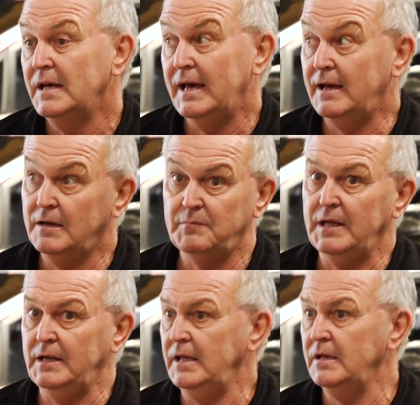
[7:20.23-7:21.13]

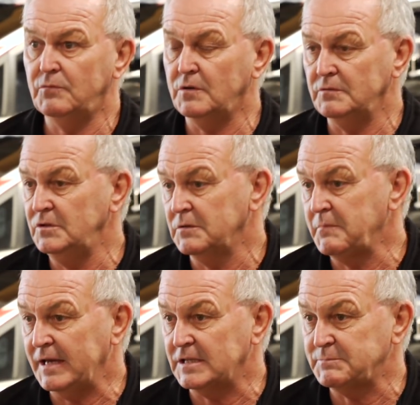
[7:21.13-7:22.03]
And here, well, you can
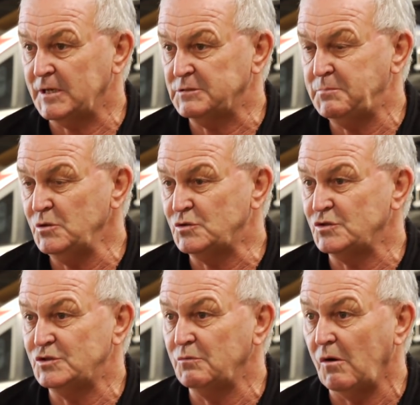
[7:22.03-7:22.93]
make as much boost
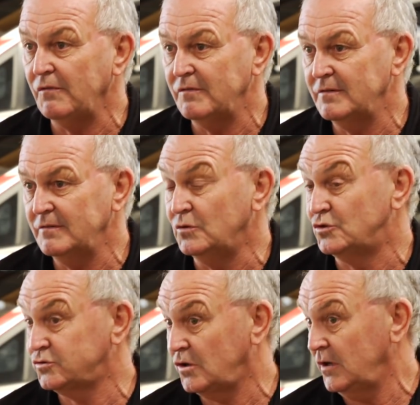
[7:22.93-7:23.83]
as you want, or
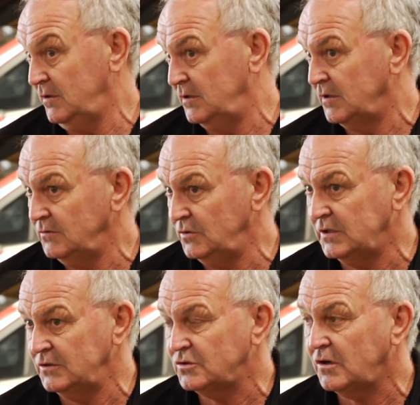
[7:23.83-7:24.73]
try, you
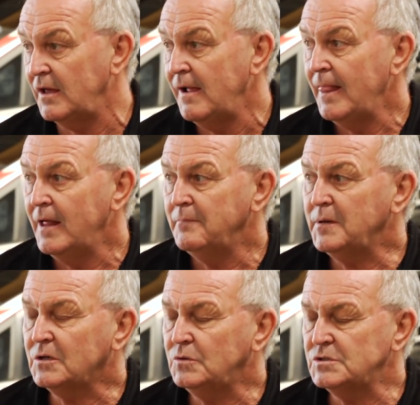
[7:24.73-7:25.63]
can try.
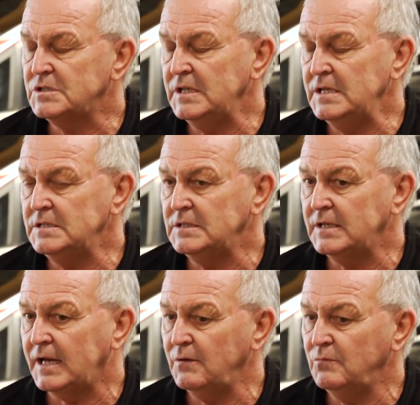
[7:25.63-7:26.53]
But of course, at the end of the
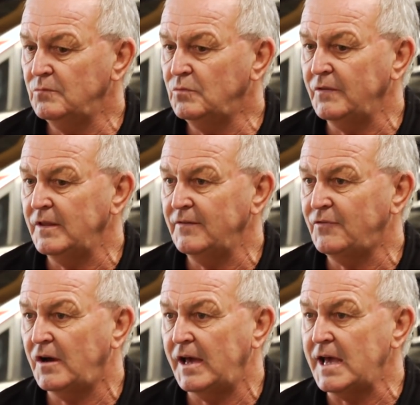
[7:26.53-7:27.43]
day, what the
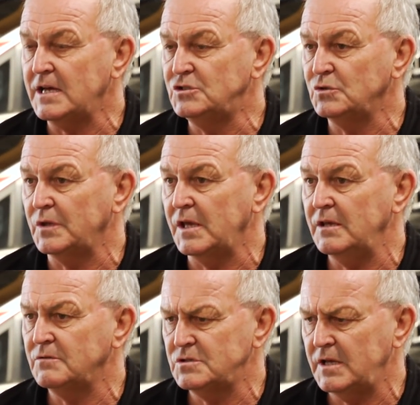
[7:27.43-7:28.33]
FIA are doing
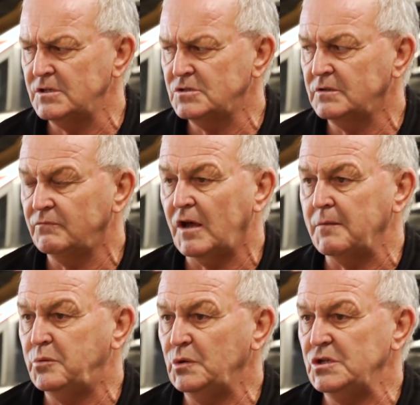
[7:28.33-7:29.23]
here is they're sort of
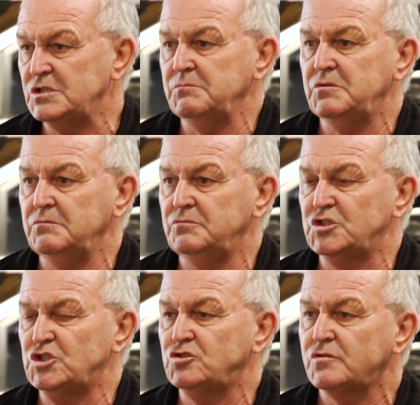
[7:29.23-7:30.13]
like putting some
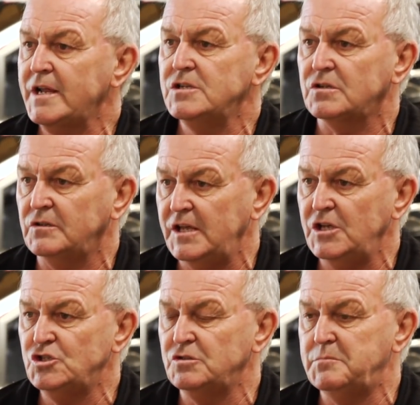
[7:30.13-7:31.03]
restraints on the
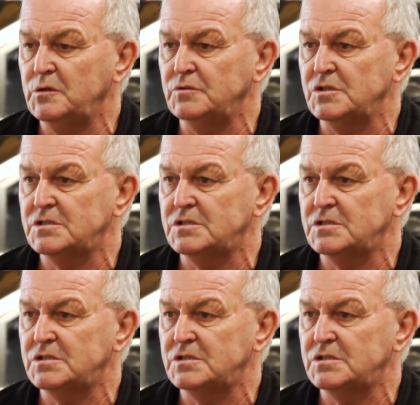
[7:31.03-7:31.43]
engine builders.